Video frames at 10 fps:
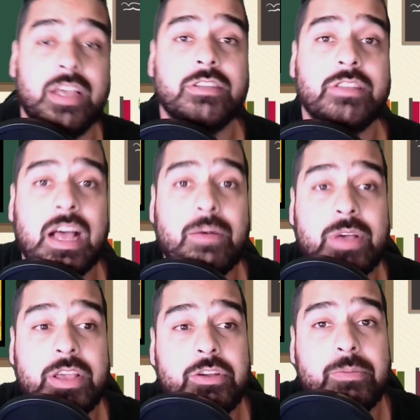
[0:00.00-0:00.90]
So that way
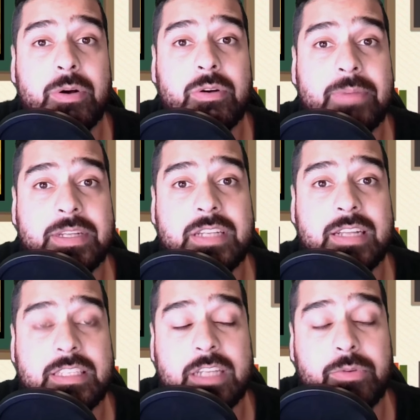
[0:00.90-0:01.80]
your Pokemon's not
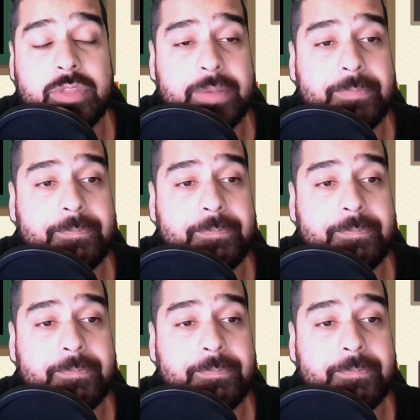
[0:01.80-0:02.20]
stuck with it.